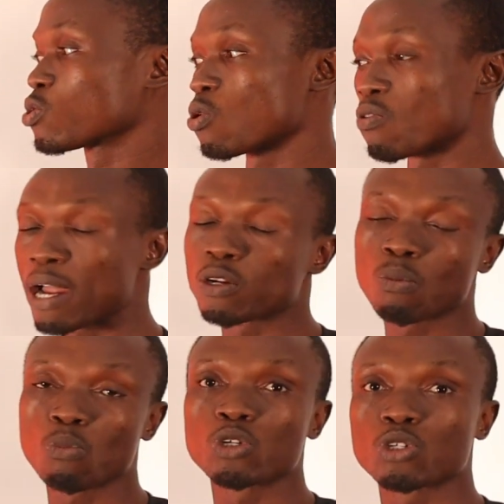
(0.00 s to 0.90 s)
So
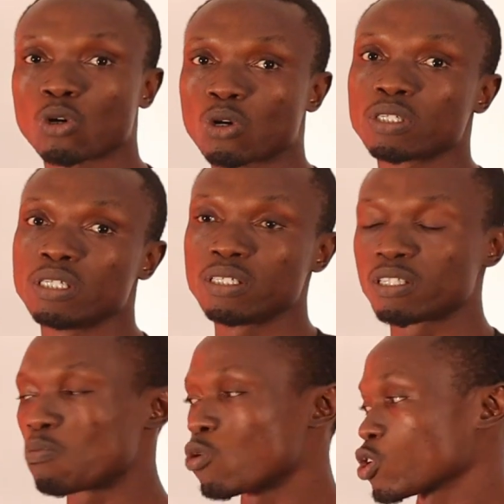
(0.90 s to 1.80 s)
random motion
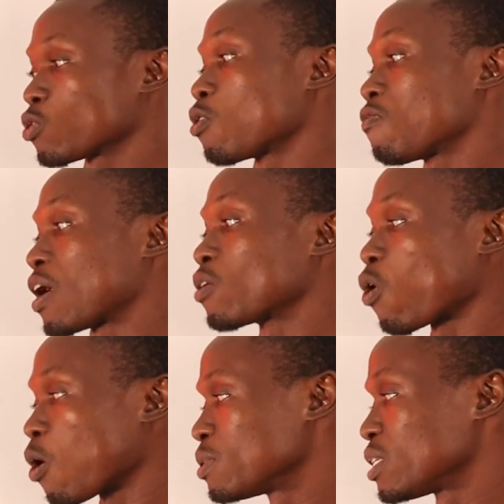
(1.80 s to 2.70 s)
is the motion of an
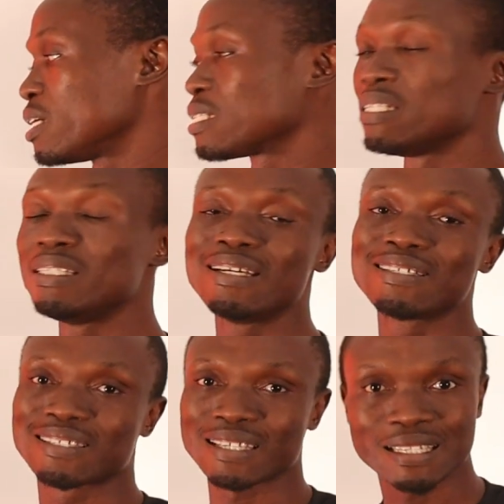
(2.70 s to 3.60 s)
object in
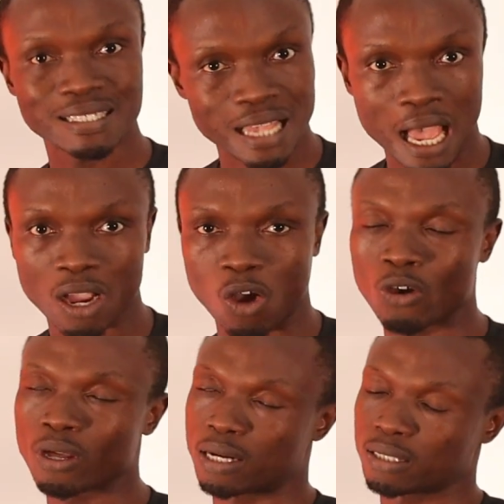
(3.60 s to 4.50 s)
a zigzag,
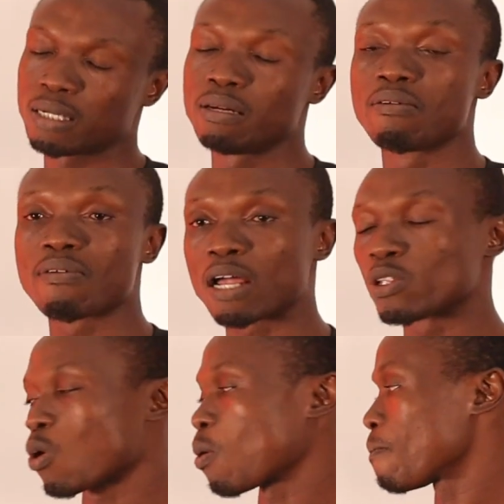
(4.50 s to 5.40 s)
or you can say in a
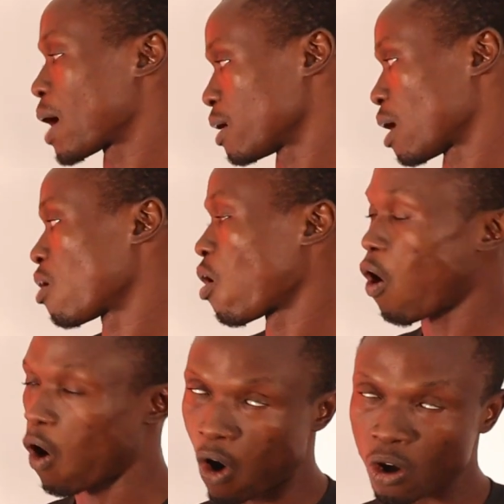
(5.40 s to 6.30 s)
random manner,
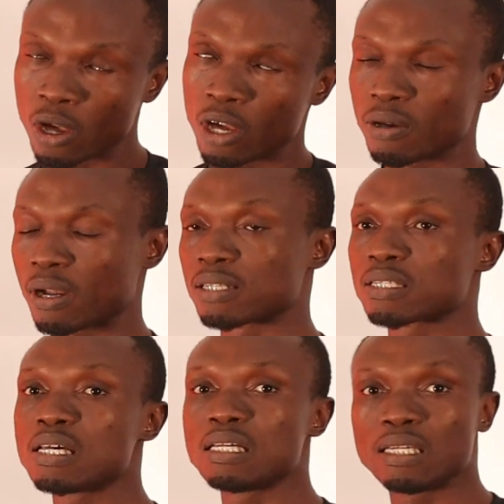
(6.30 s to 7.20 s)
or you can
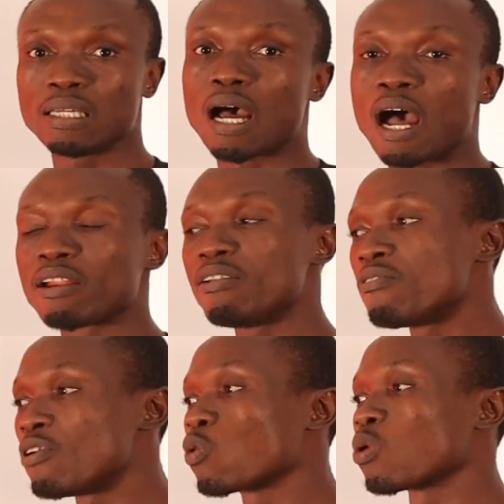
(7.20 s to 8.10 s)
say in an
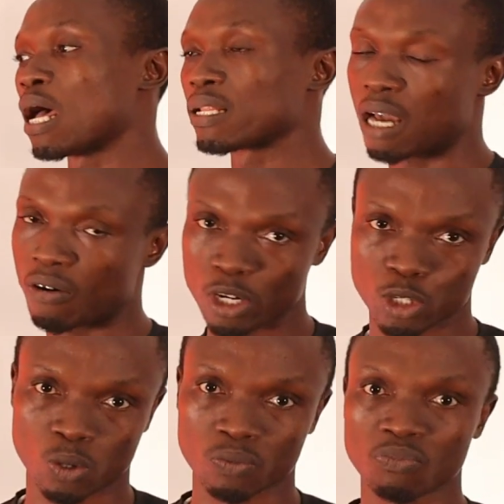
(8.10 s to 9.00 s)
irregular
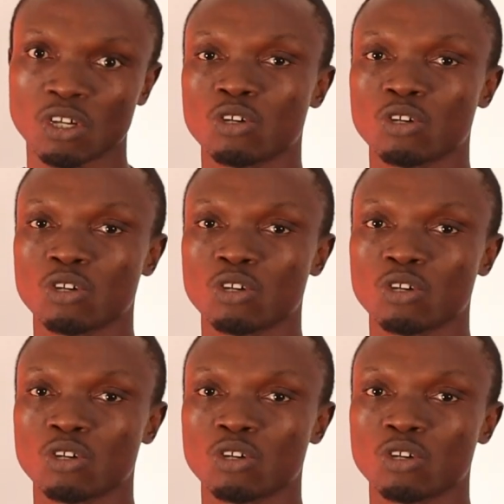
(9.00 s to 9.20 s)
direction.